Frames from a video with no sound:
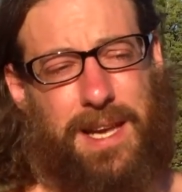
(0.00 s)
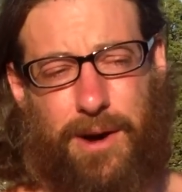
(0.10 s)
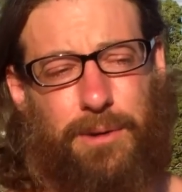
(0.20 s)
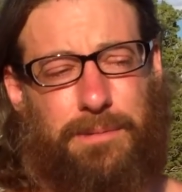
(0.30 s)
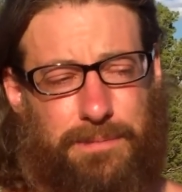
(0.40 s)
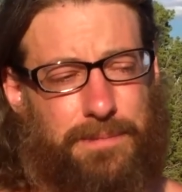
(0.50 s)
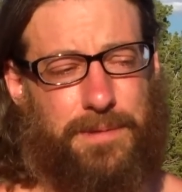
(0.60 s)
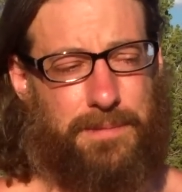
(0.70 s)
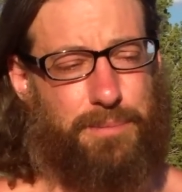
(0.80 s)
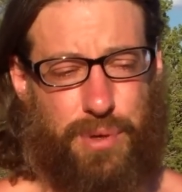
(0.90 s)
you know,
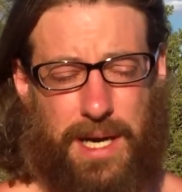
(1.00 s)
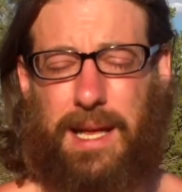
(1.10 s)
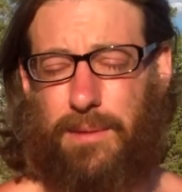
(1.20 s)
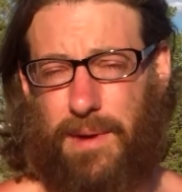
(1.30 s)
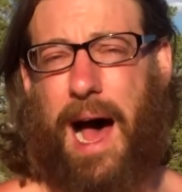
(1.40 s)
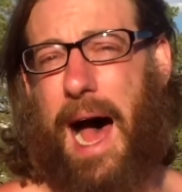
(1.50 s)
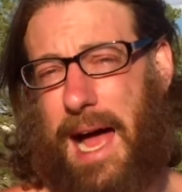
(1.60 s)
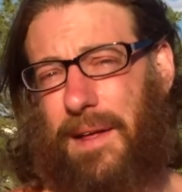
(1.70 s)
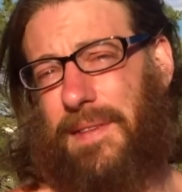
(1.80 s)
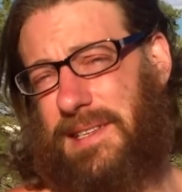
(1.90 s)
pretty
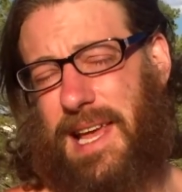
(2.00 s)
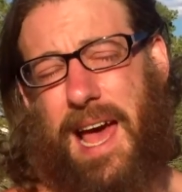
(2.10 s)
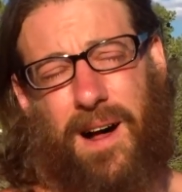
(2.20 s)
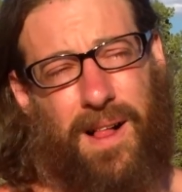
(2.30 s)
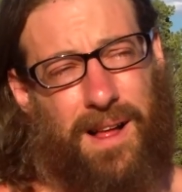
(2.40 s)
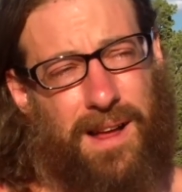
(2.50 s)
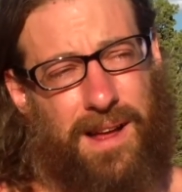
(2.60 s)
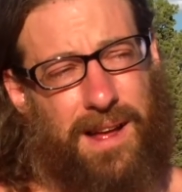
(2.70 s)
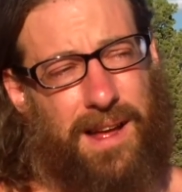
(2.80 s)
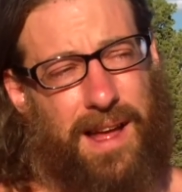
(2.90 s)
high on the scale,
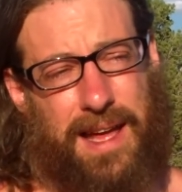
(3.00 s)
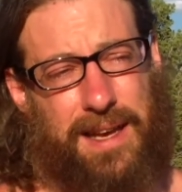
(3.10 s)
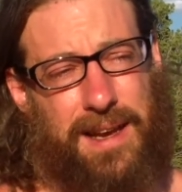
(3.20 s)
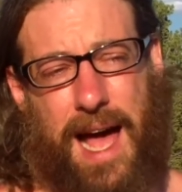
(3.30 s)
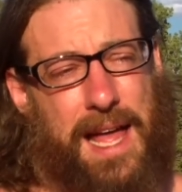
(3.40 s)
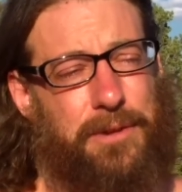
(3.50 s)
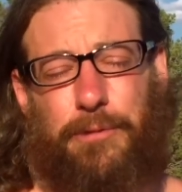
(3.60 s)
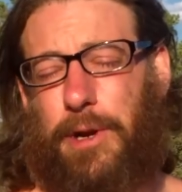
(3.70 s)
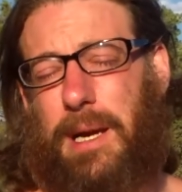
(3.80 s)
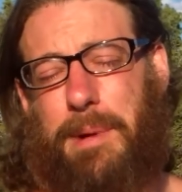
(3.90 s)
and I had the
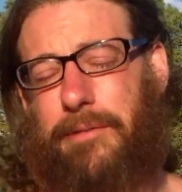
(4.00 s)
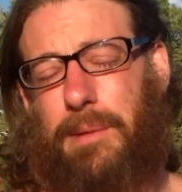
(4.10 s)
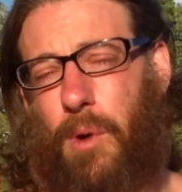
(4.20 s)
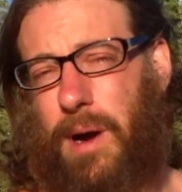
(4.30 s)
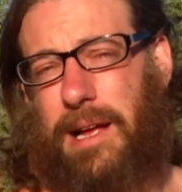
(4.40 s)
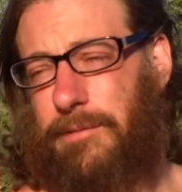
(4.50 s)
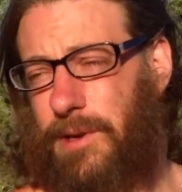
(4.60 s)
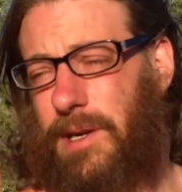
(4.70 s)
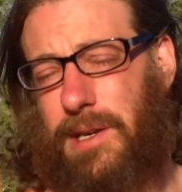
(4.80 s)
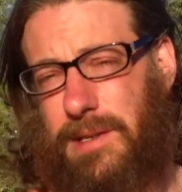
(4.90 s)
freedom every morning for